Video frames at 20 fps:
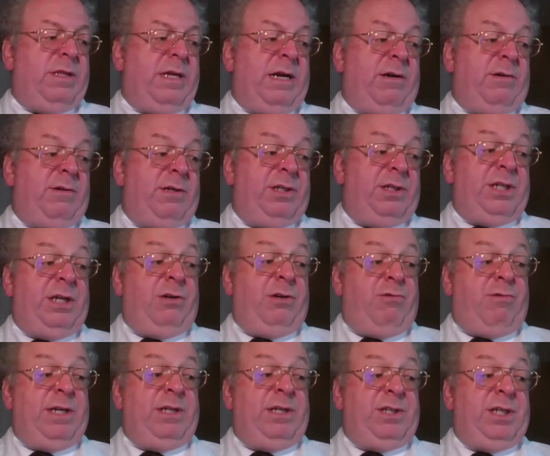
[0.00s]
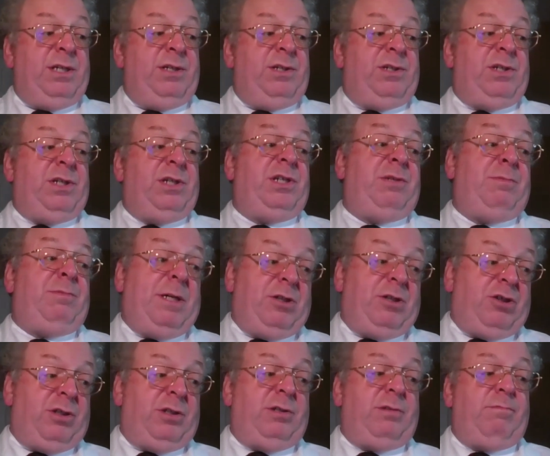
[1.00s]
there is increasing
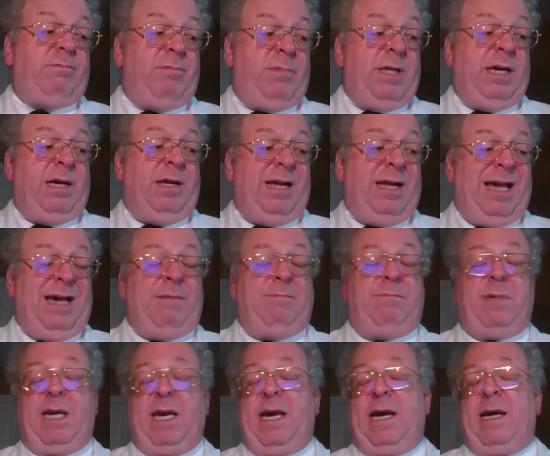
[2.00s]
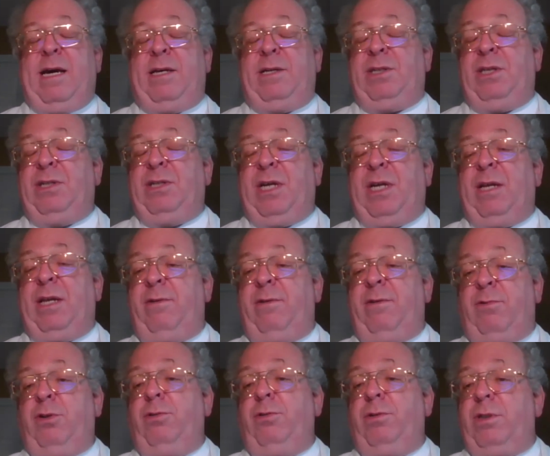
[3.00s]
suspicion that MCAS is at the
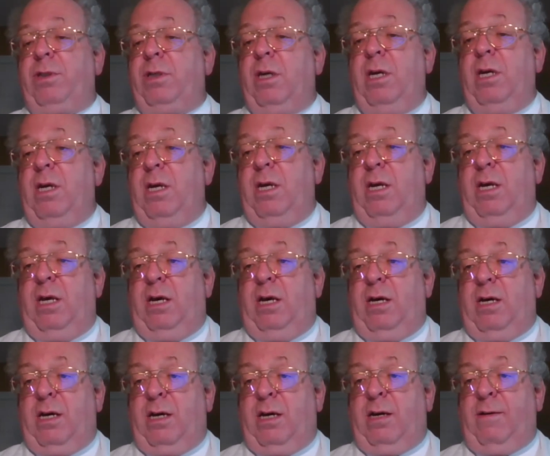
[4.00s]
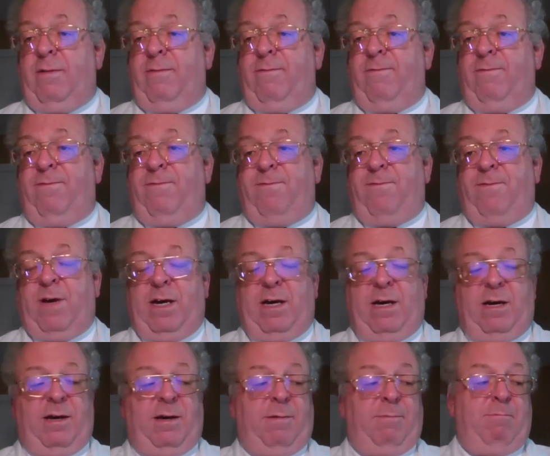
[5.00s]
root of
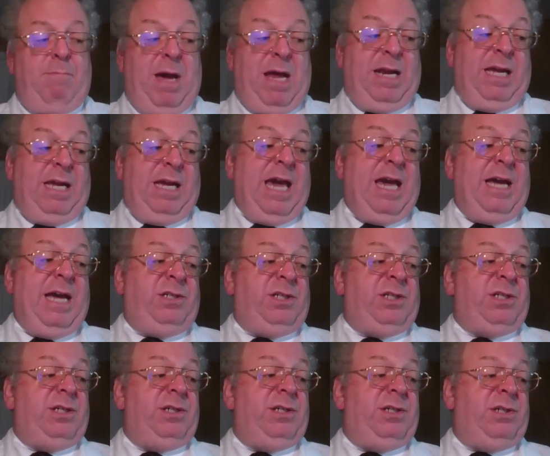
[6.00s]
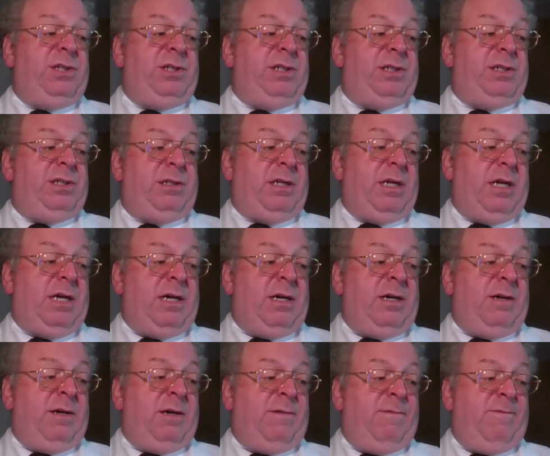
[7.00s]
many cases
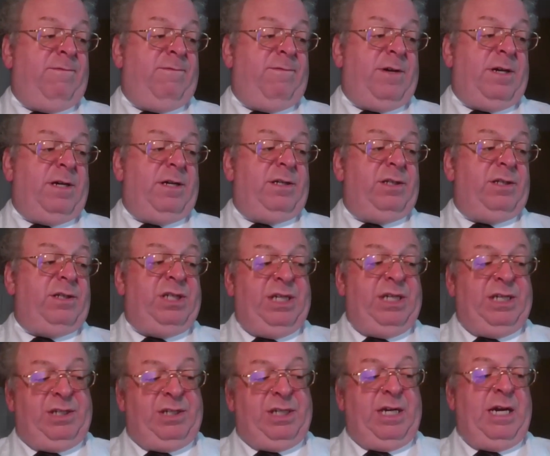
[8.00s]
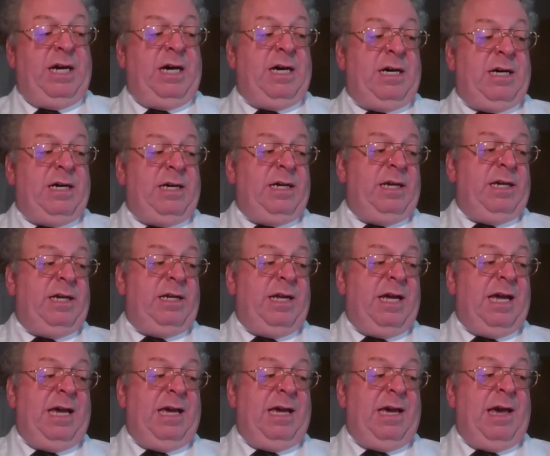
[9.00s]
of CCI and
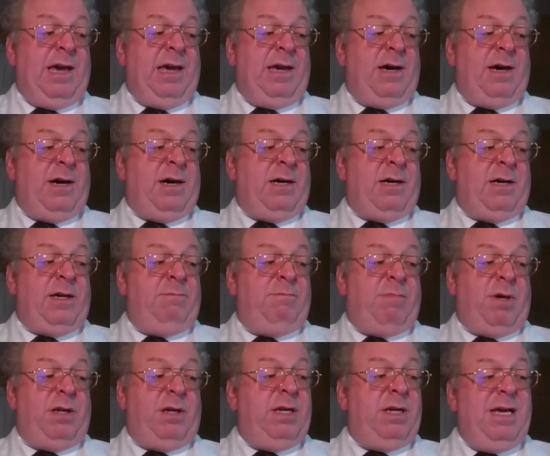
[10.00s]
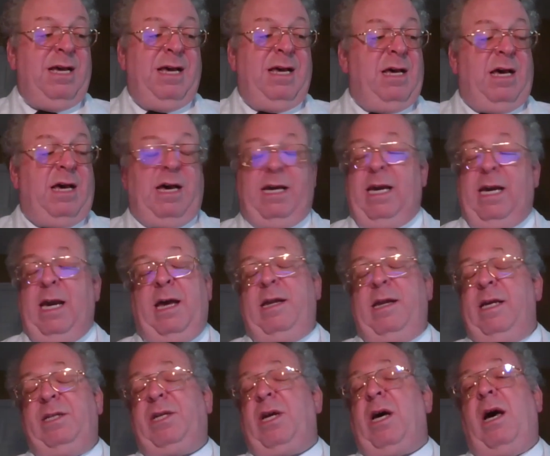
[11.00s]
AAI. But again,
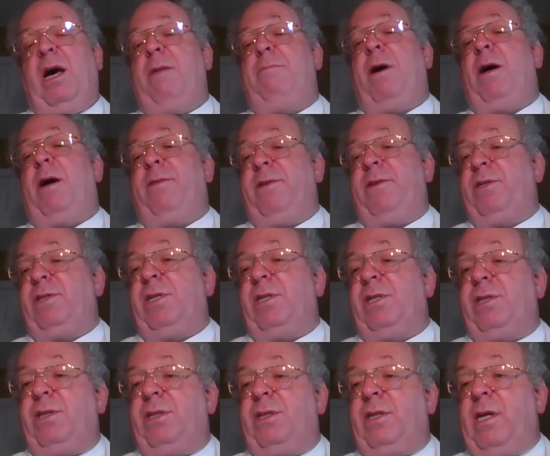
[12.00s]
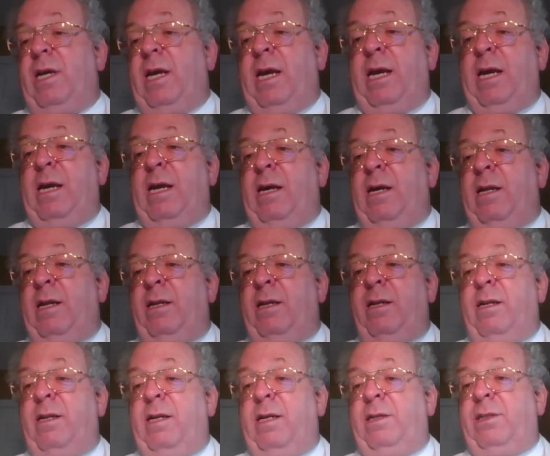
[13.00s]
it's a hypothesis,
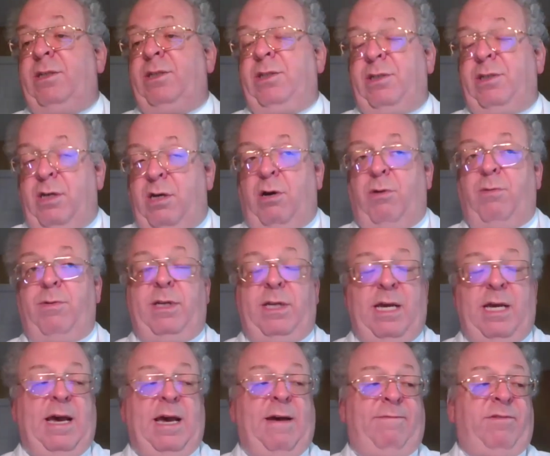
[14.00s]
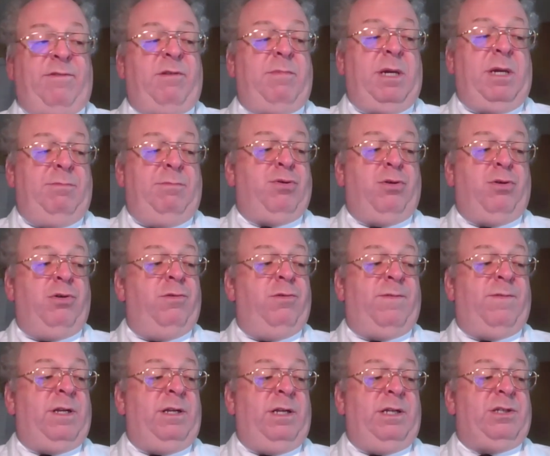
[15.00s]
and it's going to have to be
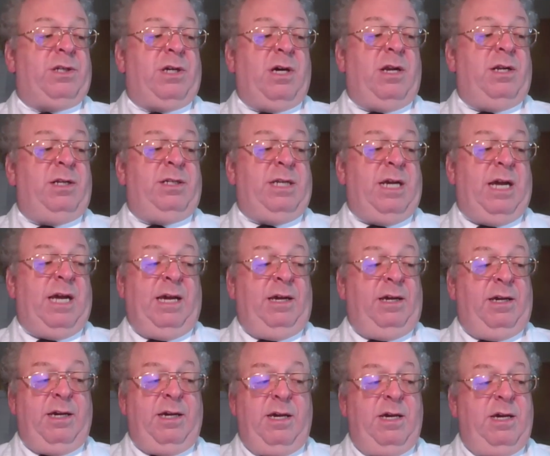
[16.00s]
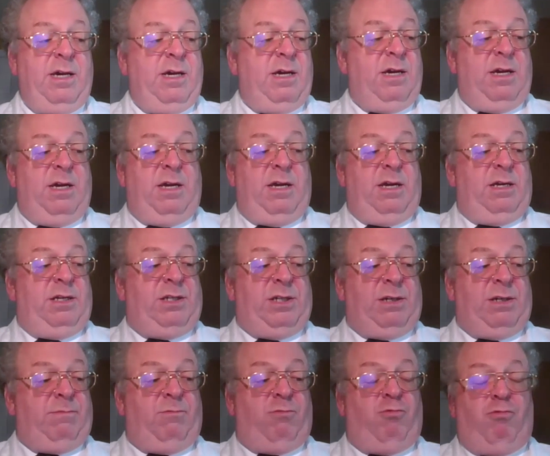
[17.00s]
proven. It's going to take
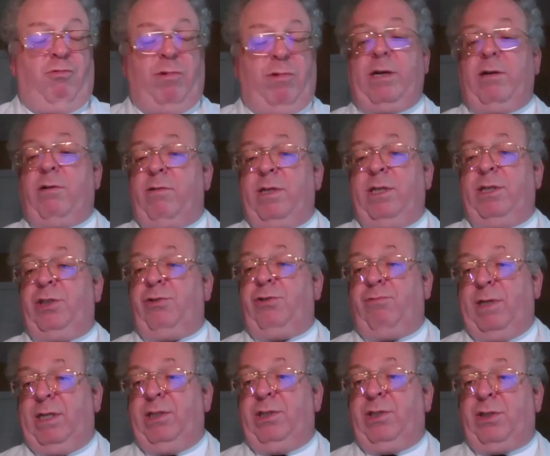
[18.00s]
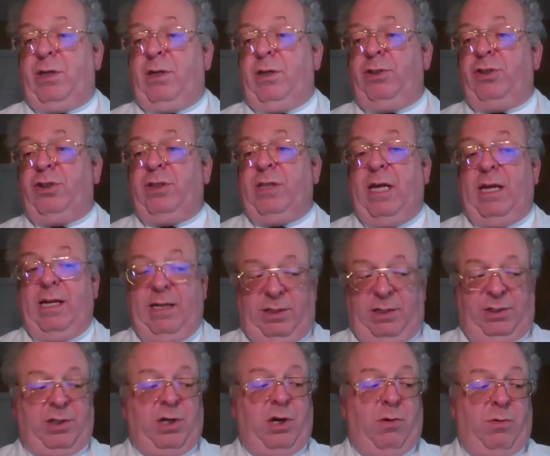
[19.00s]
some rigorous research that
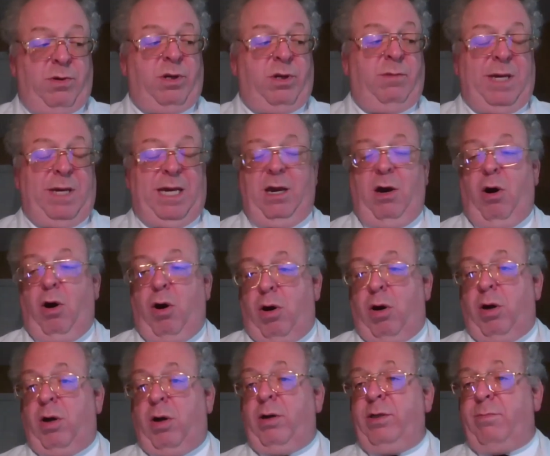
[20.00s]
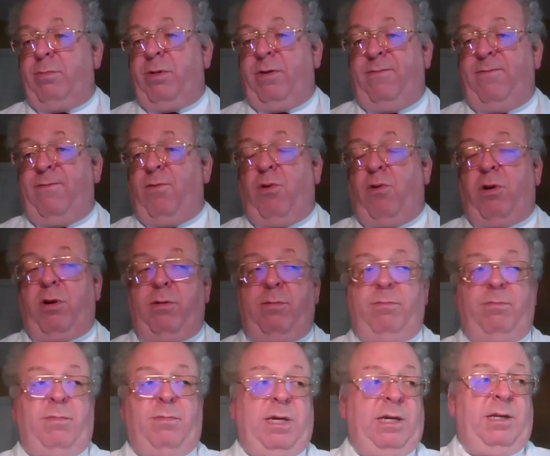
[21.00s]
is going to be hard to
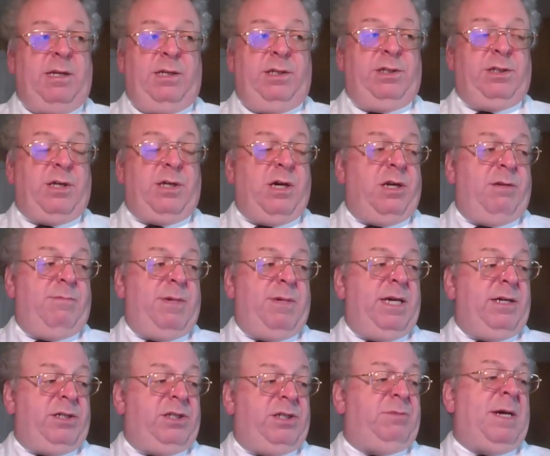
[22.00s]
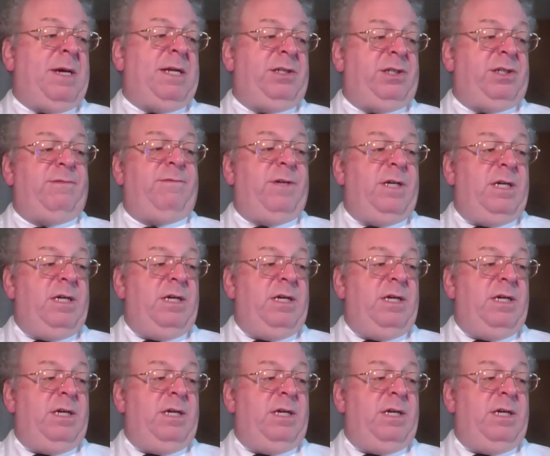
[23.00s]
perform and is going to be expensive.